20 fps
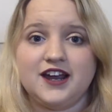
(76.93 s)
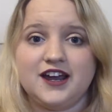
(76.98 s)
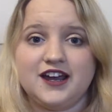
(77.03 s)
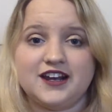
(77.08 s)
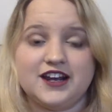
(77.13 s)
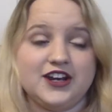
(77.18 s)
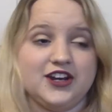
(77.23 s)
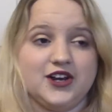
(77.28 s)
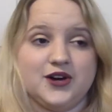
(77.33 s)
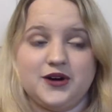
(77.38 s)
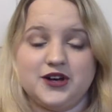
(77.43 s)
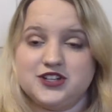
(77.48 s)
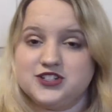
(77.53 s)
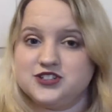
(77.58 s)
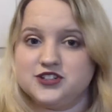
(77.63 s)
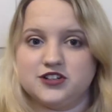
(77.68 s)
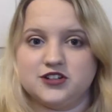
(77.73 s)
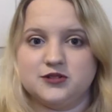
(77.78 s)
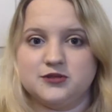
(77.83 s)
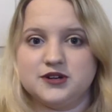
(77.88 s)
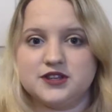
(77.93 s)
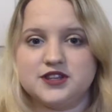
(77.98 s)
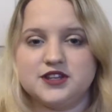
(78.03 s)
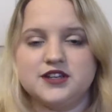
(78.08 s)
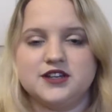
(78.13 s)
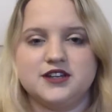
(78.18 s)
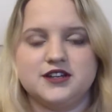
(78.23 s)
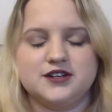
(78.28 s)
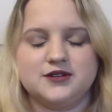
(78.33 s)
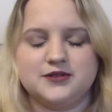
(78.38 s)
And I know I struggle with
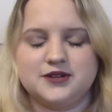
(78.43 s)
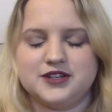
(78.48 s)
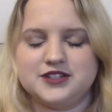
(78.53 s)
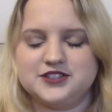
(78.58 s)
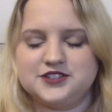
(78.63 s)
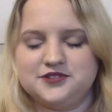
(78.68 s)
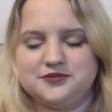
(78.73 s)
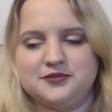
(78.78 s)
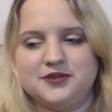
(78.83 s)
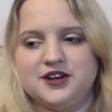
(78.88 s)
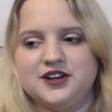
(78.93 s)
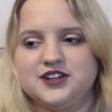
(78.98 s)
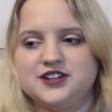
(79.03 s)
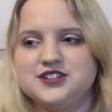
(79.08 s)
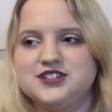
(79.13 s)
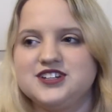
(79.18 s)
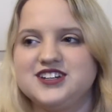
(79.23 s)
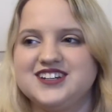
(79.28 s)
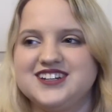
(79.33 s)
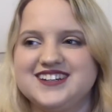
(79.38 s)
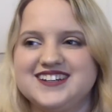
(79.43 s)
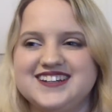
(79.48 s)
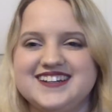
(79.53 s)
it way too much.